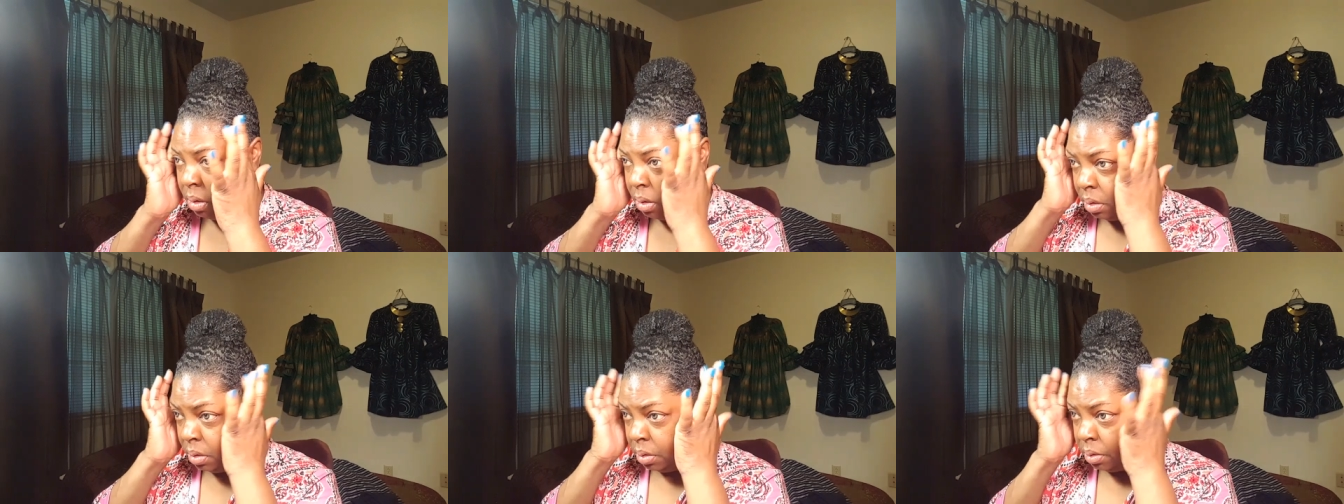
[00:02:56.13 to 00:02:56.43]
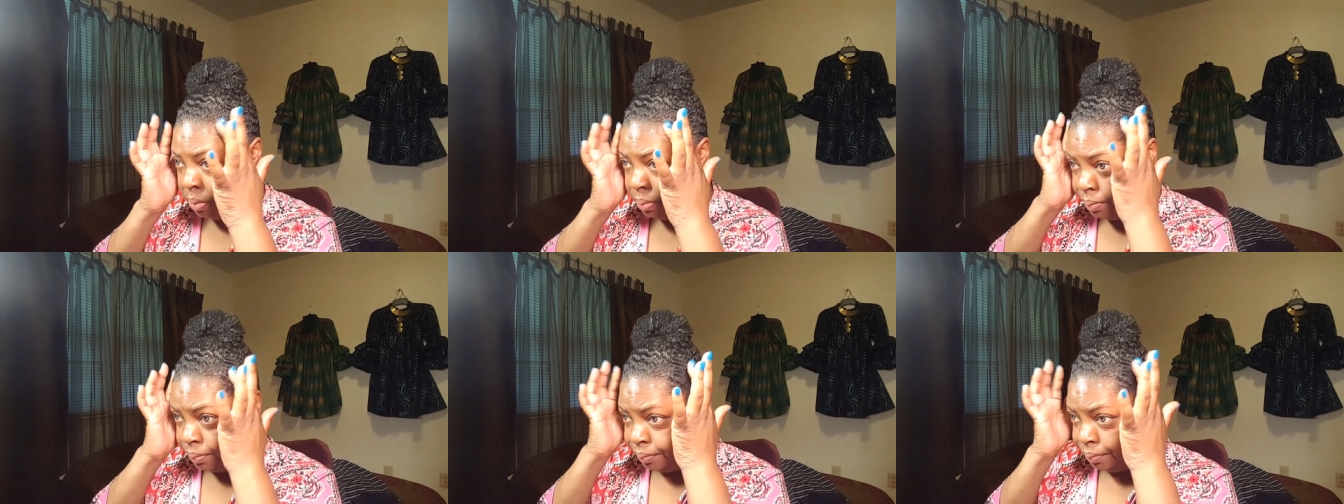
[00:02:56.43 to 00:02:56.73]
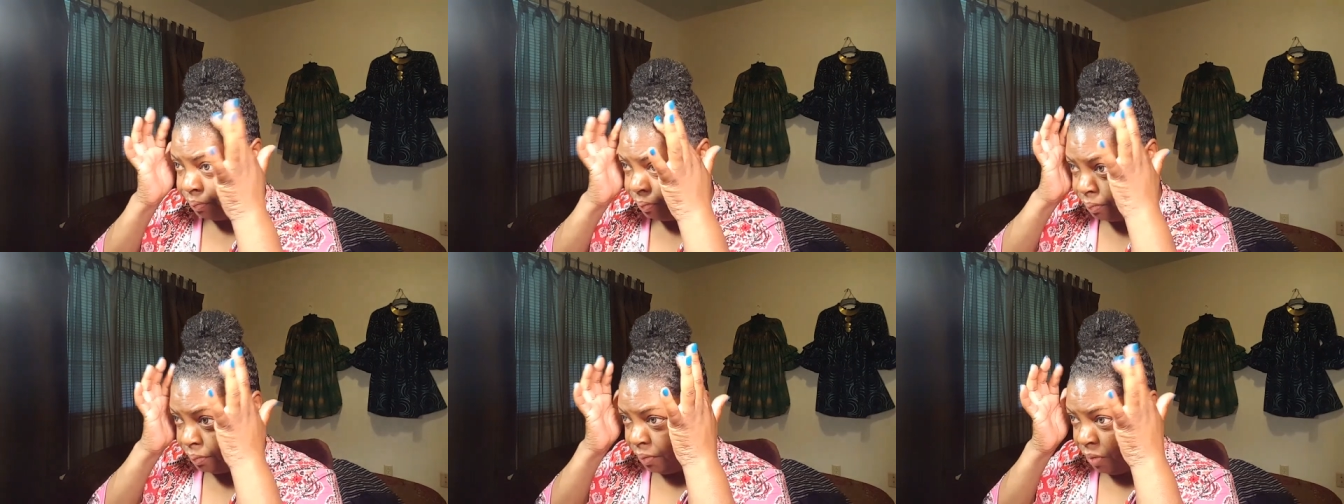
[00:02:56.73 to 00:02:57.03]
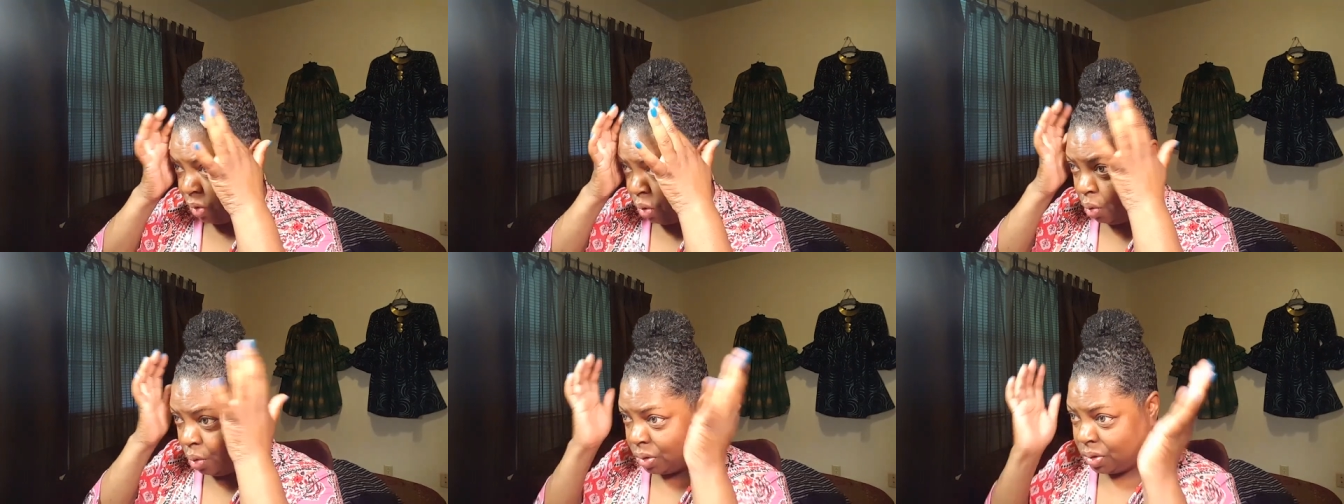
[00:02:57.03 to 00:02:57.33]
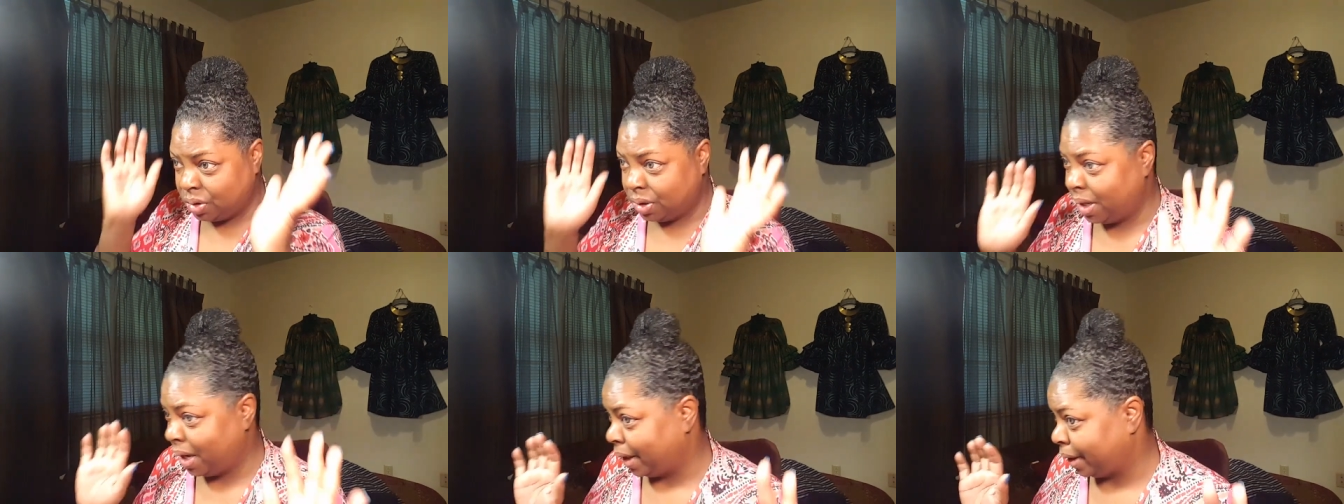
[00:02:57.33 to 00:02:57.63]
Um, of
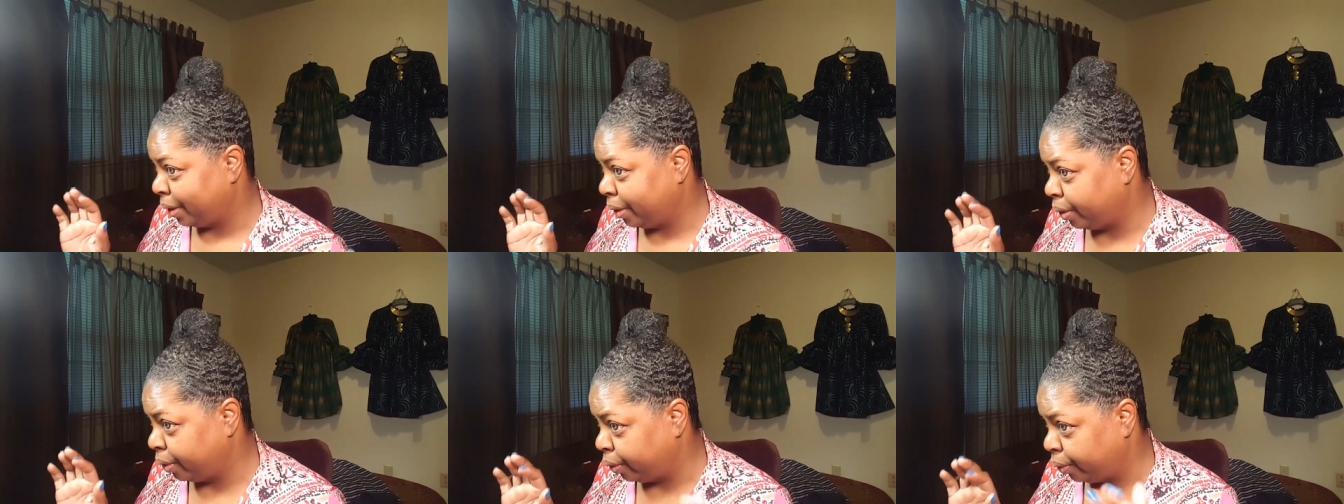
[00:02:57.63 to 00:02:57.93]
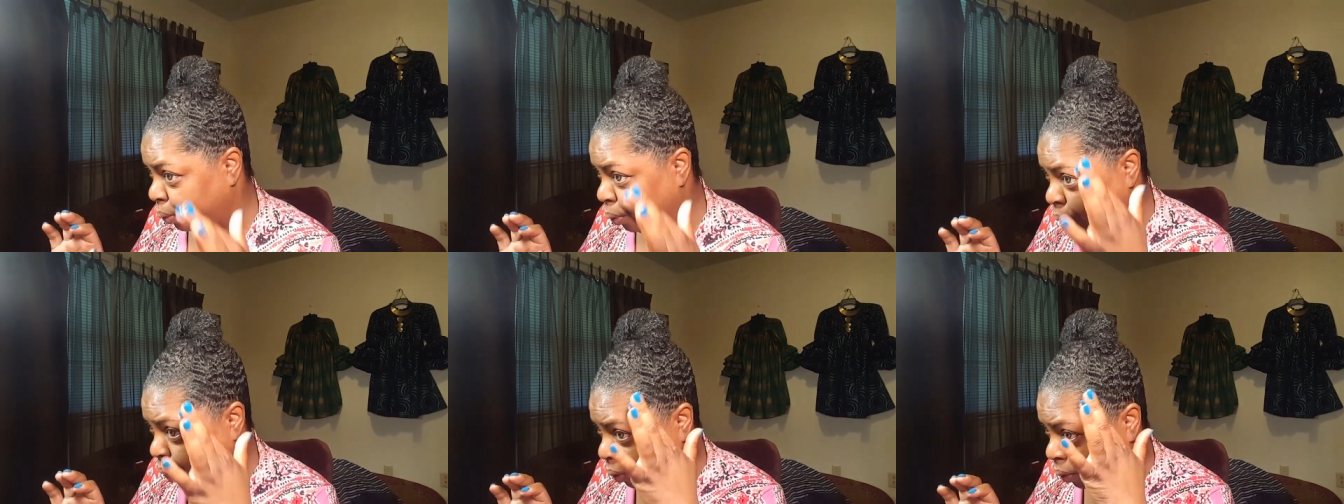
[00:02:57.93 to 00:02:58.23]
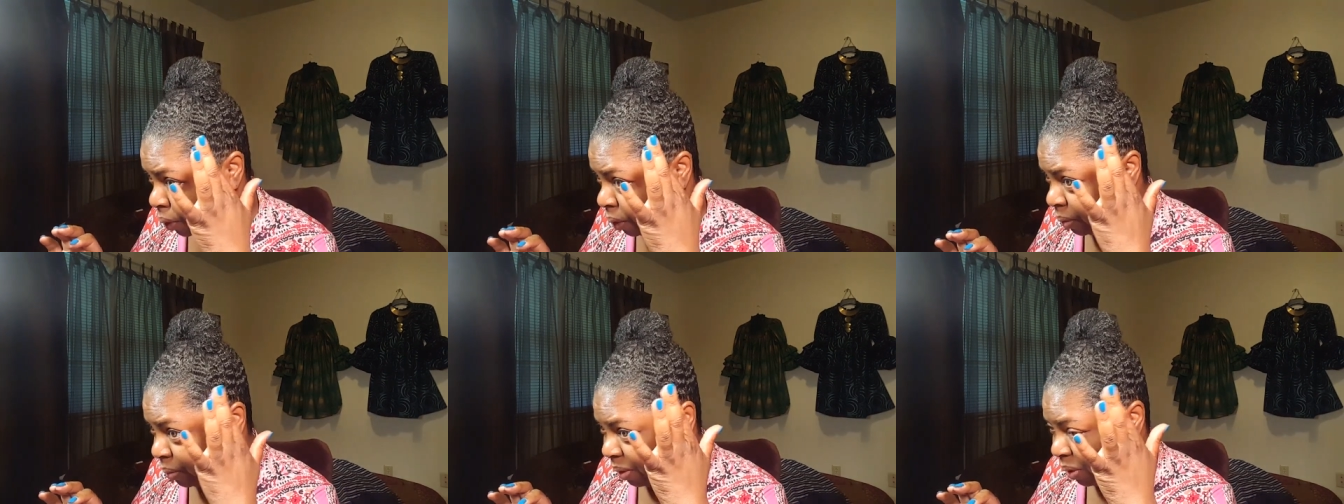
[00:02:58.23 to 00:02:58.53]
course, you got to go to work,